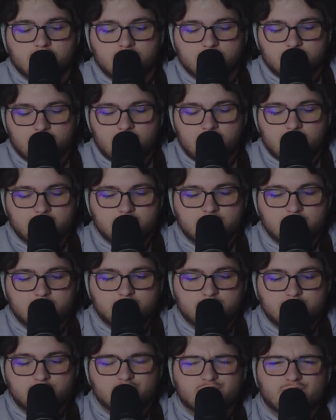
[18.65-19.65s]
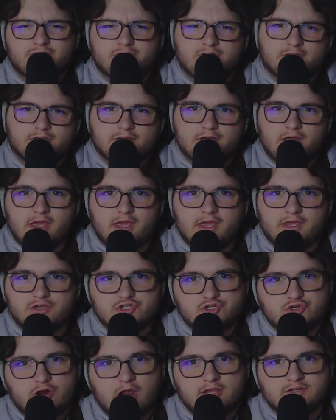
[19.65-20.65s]
and usually a
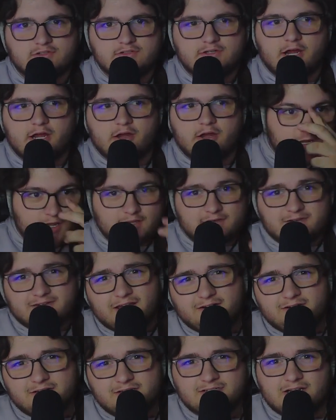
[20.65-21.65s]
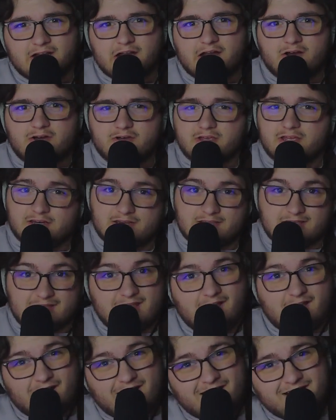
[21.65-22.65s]
Strat style, a Tele style can
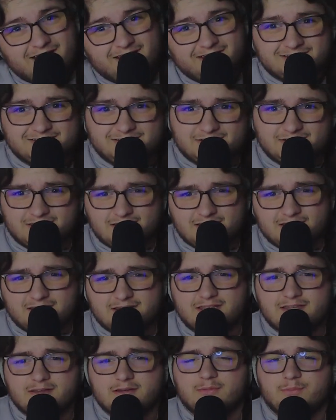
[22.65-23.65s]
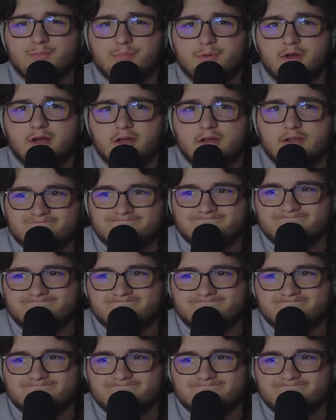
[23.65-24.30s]
kind of get it, but